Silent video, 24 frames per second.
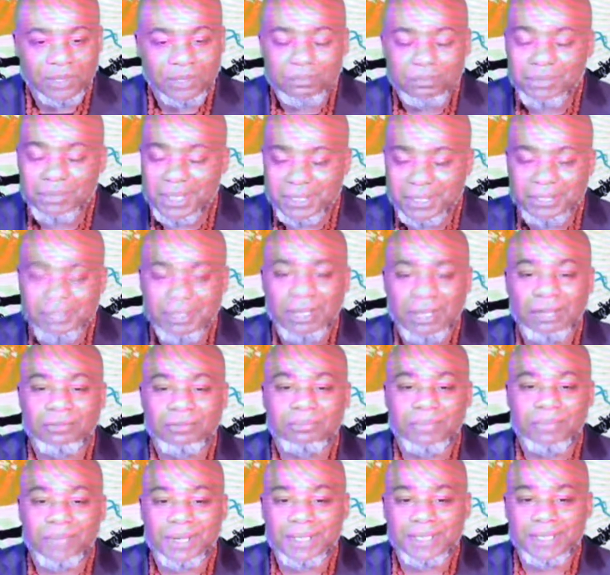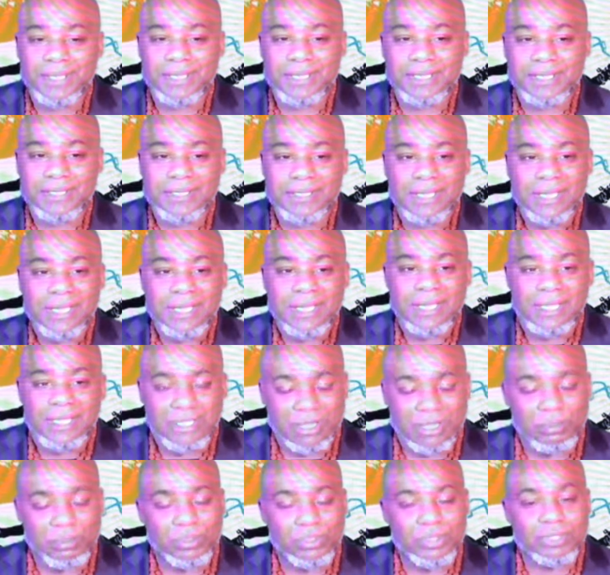Mental Health Mondays is I
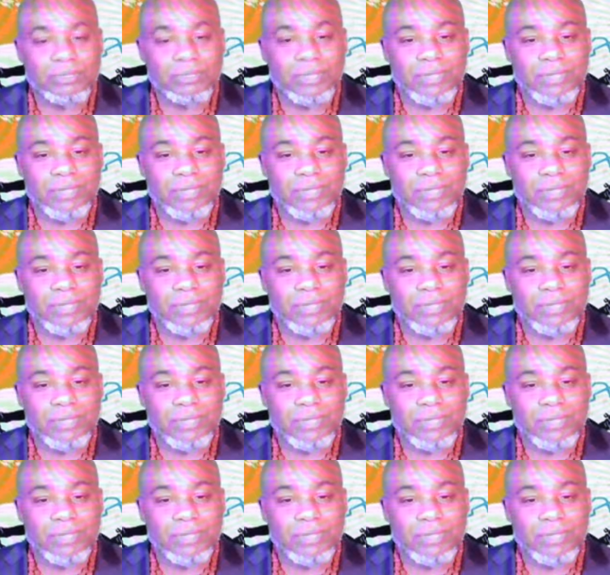want you